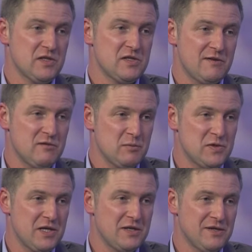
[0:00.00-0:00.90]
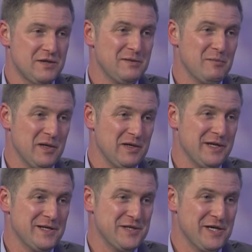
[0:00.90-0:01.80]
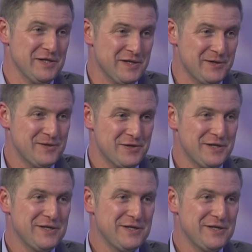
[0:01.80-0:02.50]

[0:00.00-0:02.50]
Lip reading: and 70% in the next 8 years,